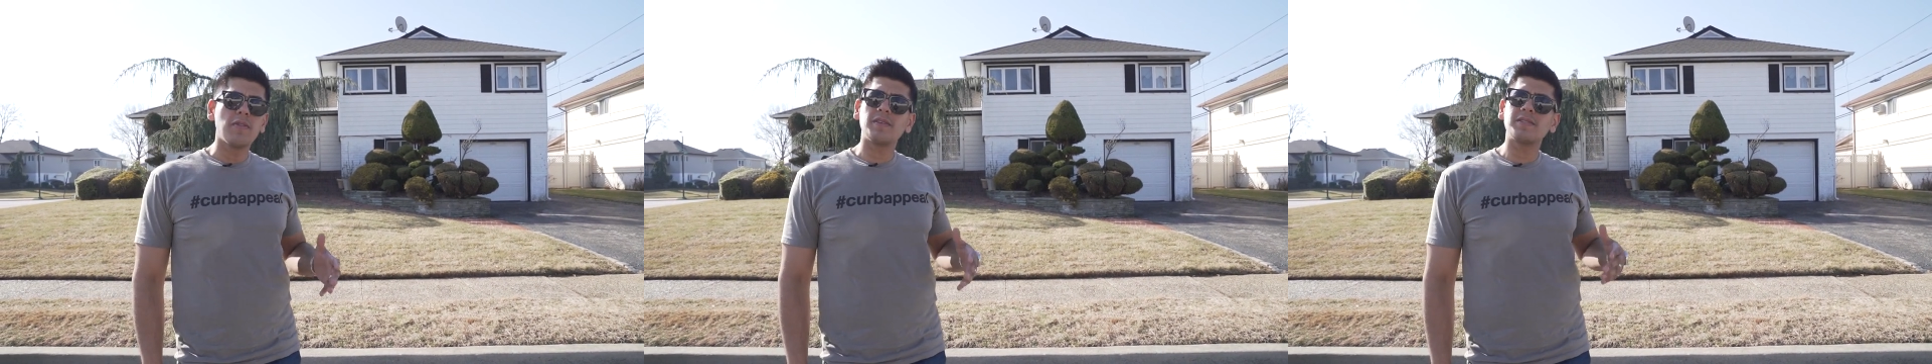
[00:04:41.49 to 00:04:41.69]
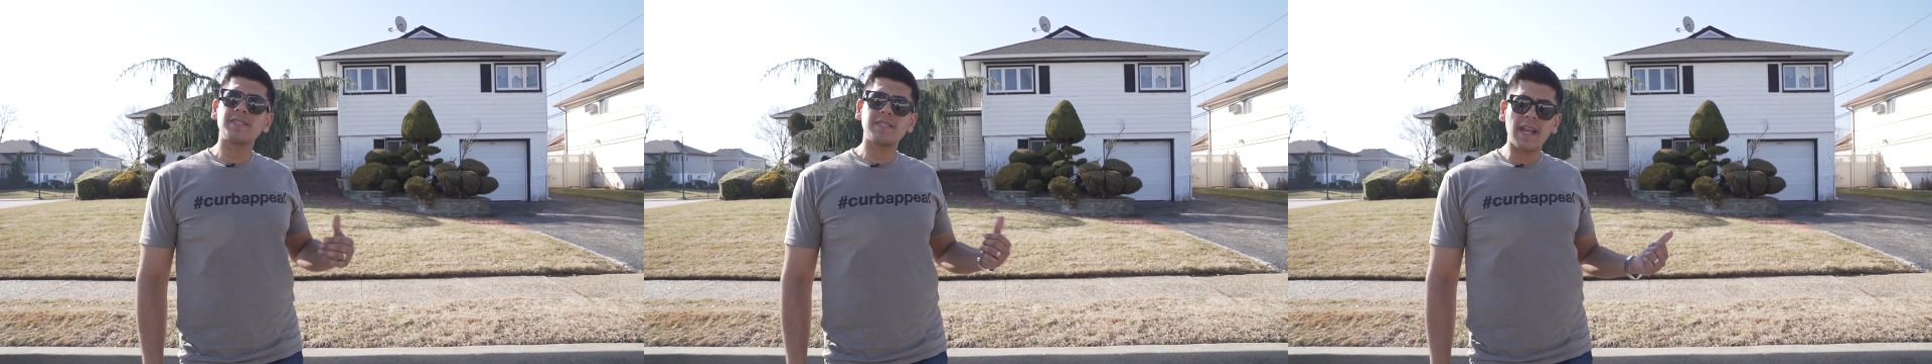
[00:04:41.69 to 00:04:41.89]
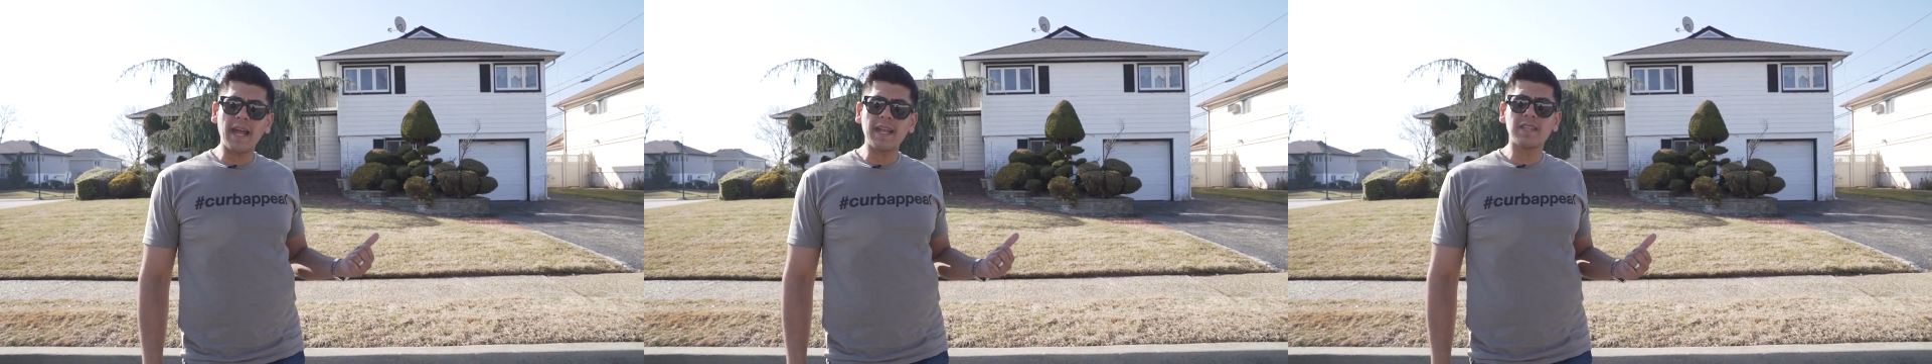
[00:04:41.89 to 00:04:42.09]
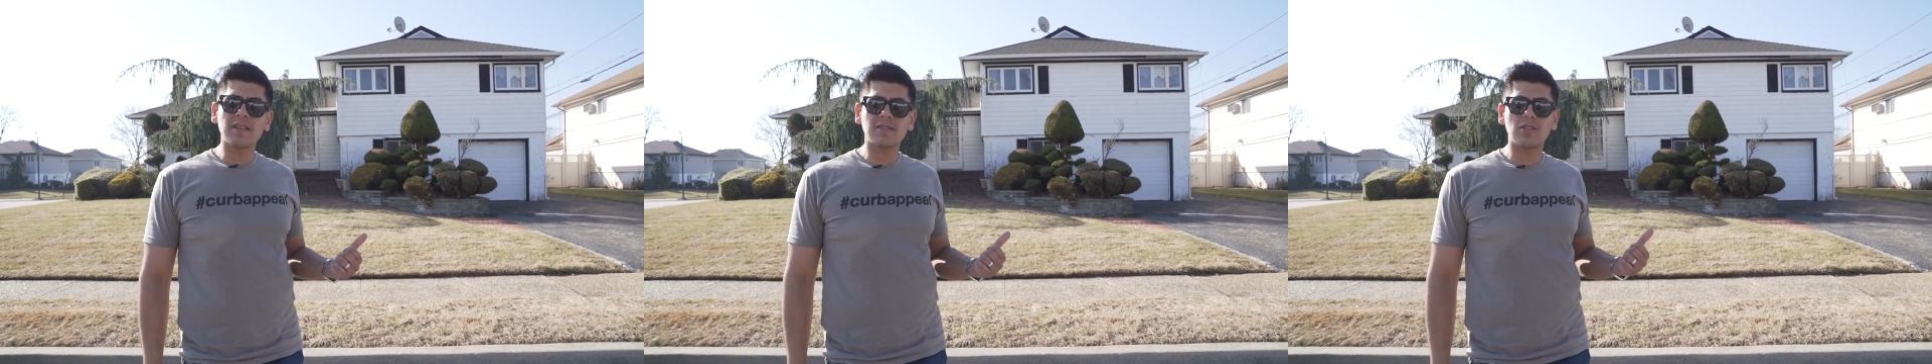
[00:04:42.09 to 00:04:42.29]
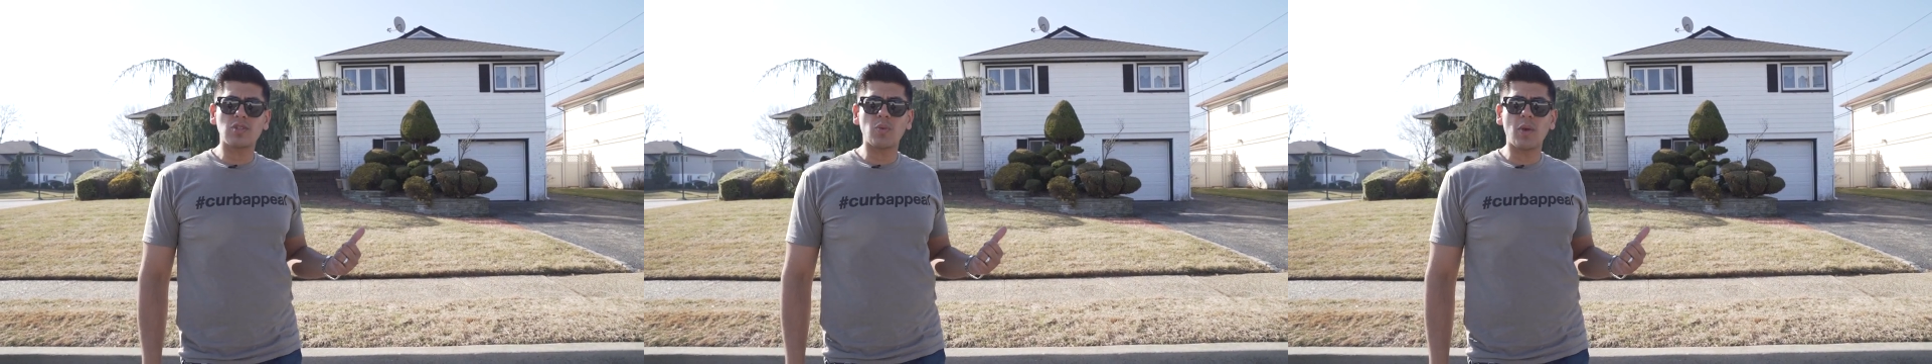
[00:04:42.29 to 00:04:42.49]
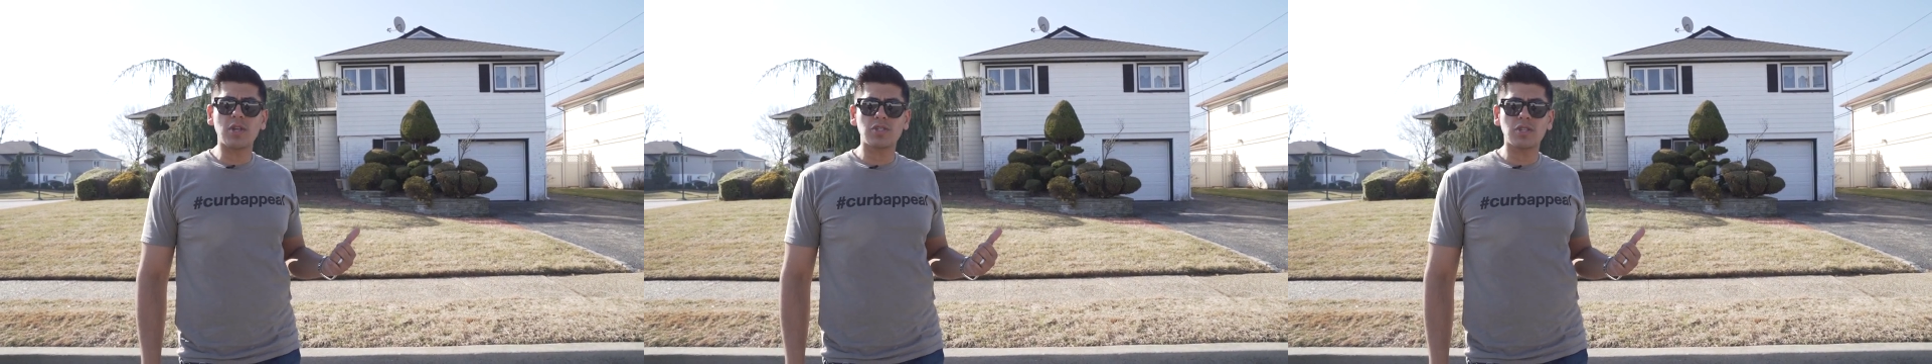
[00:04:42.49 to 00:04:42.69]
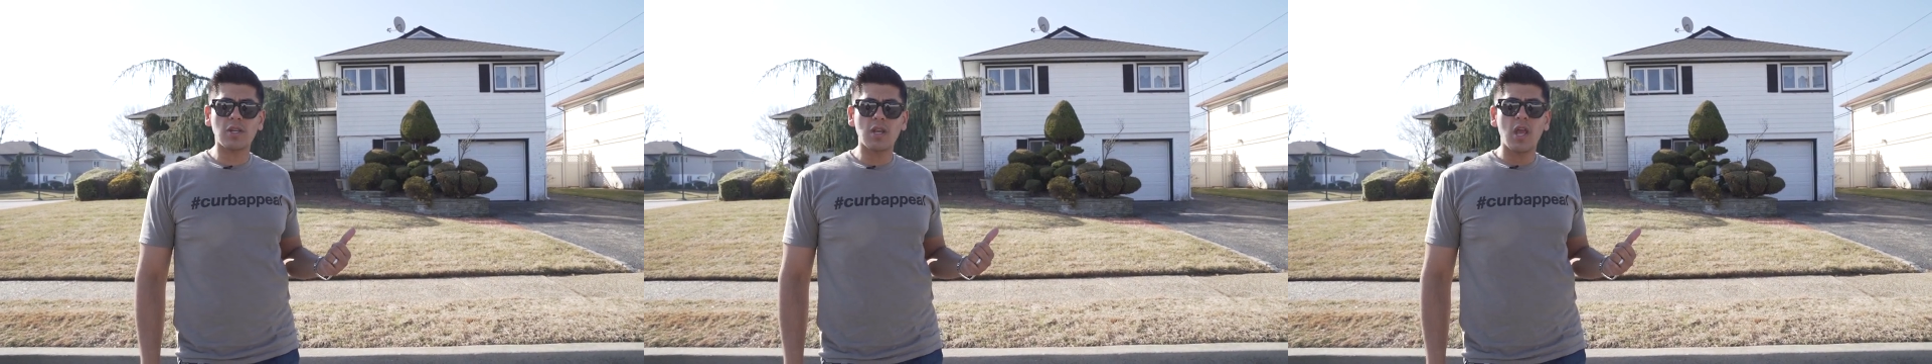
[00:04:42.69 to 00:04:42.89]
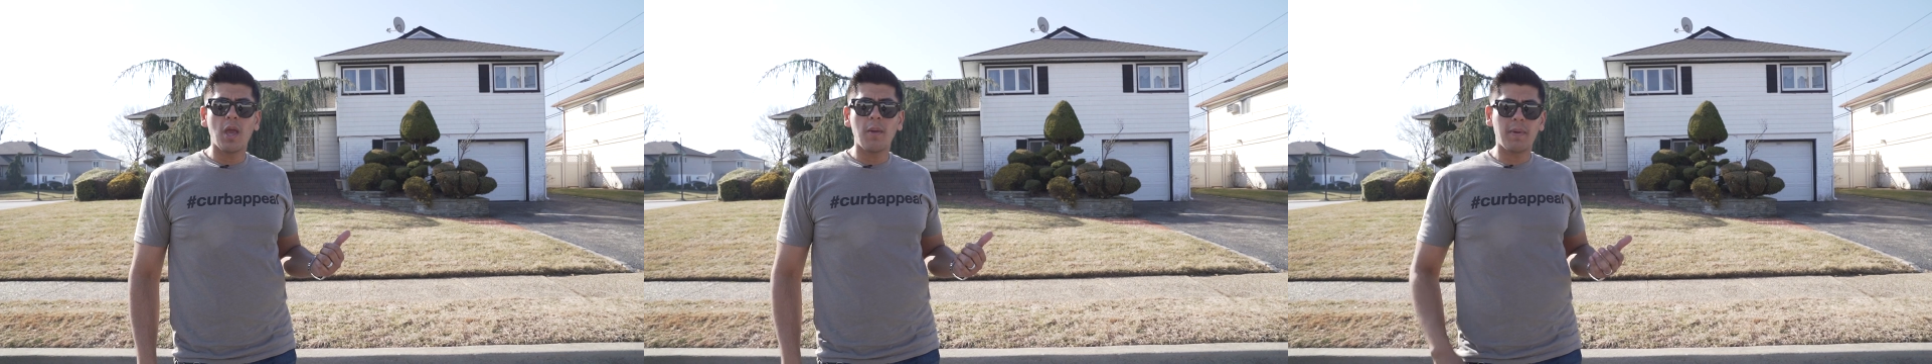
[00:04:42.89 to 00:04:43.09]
this is an ideal situation